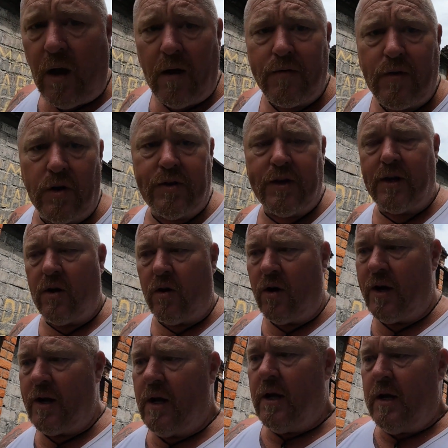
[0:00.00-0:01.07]
I've got the
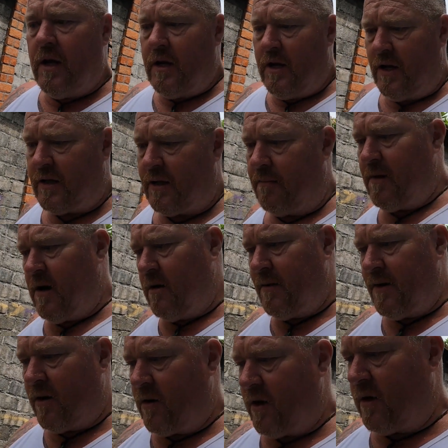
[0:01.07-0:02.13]
guy at the
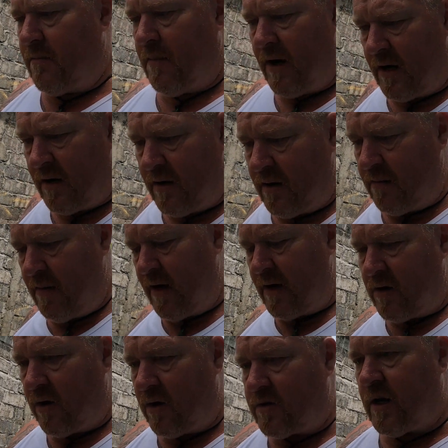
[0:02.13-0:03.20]
moment. I've got the
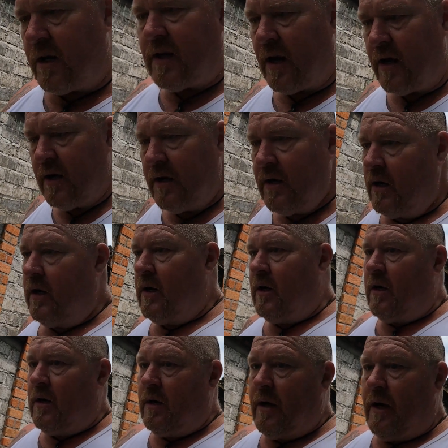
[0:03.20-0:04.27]
main contractor
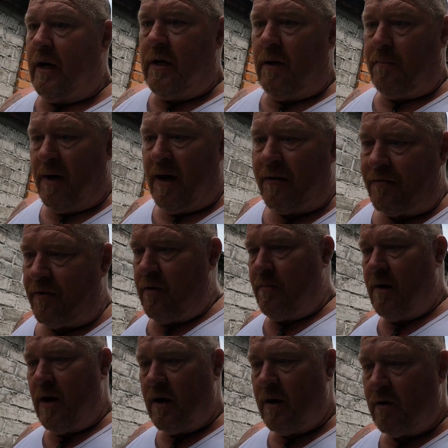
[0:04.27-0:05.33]
in the
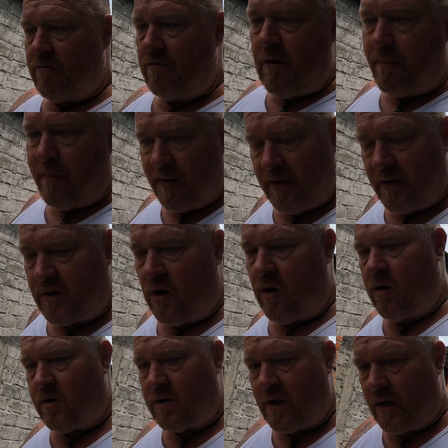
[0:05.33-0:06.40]
bathroom ripping the
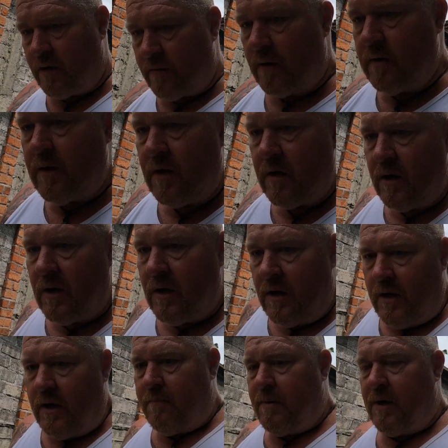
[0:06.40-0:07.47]
tiles out,
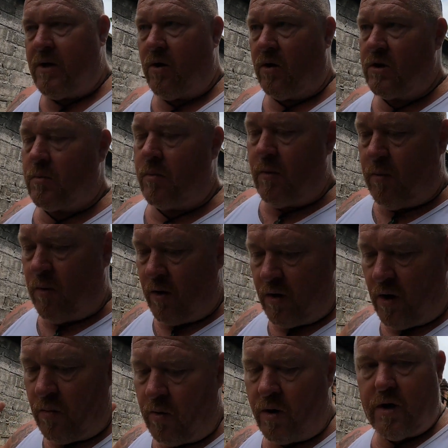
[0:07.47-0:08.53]
because I
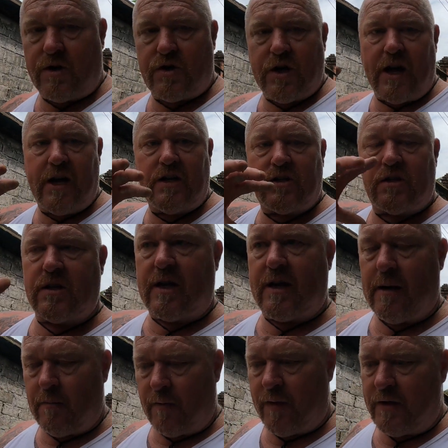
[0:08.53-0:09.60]
want to change a
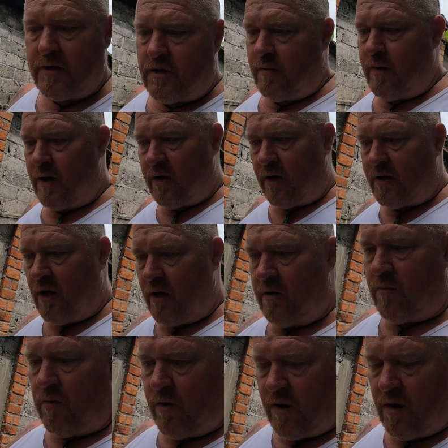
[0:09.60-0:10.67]
couple of things around. I
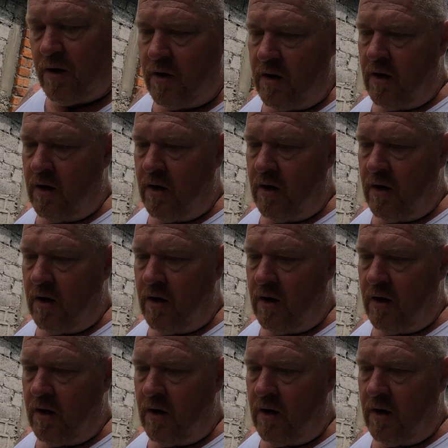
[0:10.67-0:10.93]
don't want